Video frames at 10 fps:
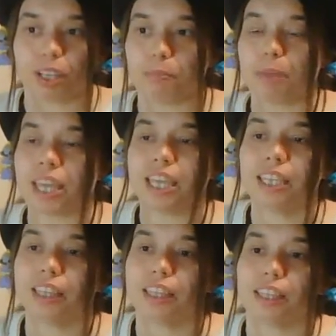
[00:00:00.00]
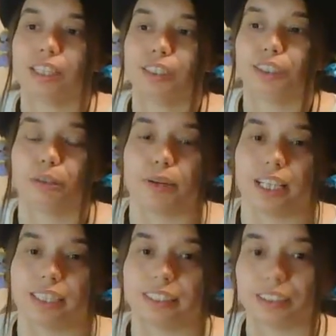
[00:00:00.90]
making the
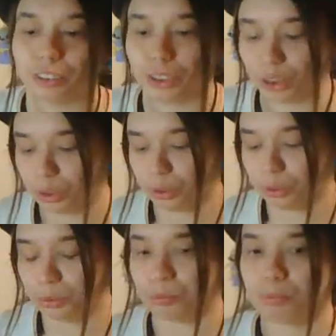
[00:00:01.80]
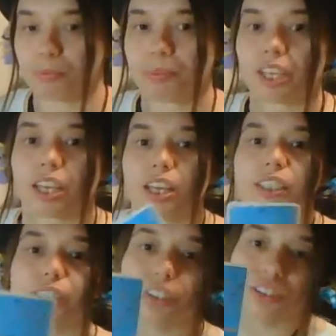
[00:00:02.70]
choice to
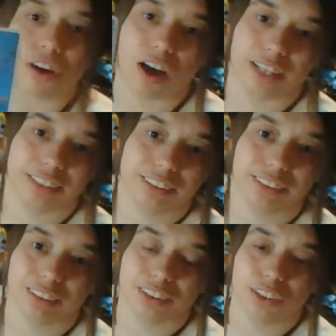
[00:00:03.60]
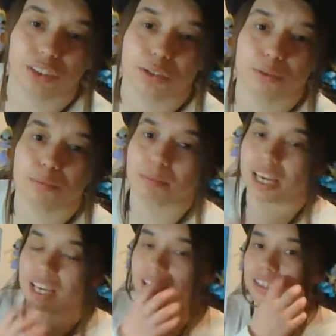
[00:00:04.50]
not, you know,
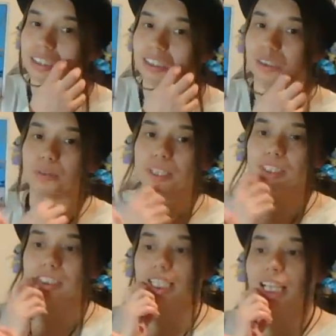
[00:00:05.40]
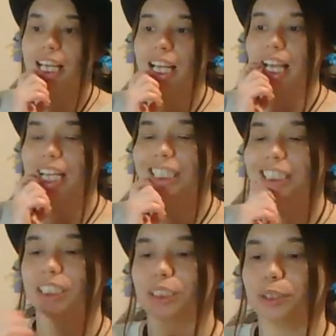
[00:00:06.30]
making the choice
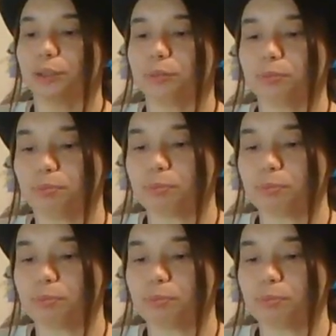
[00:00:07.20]
to